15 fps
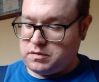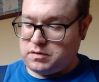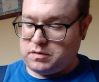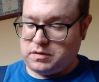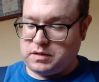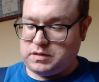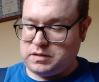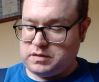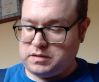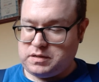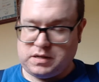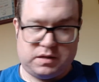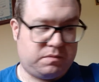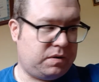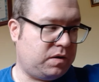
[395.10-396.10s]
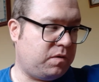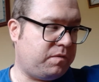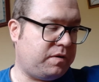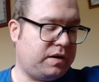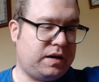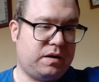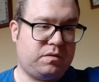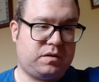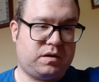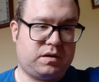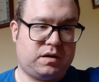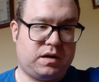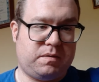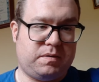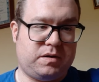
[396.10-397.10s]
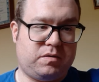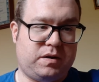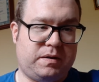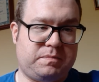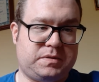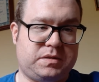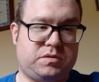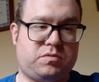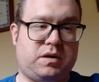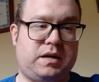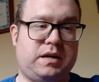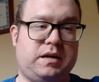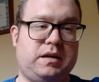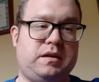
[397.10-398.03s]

this is JB over and out. Comment, rate, subscribe.